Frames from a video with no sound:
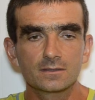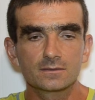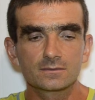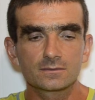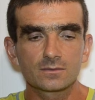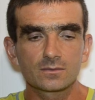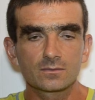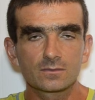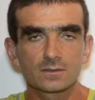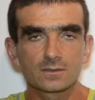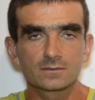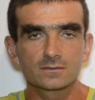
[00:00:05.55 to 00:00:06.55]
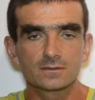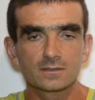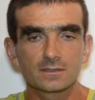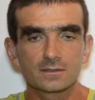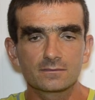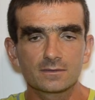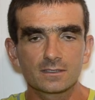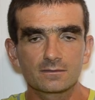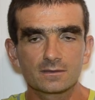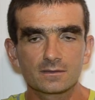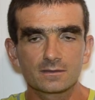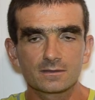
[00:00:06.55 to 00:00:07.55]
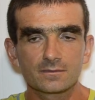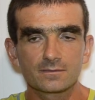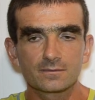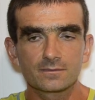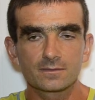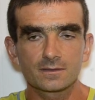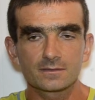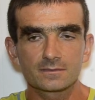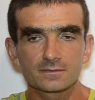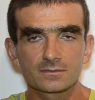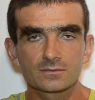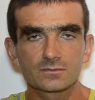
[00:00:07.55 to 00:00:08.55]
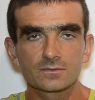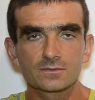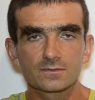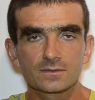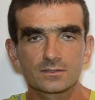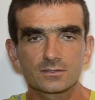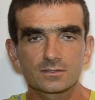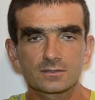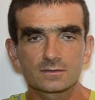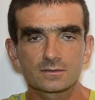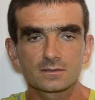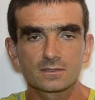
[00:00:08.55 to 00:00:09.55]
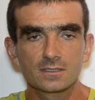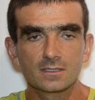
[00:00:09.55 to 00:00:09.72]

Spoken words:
So today we have the first two finishers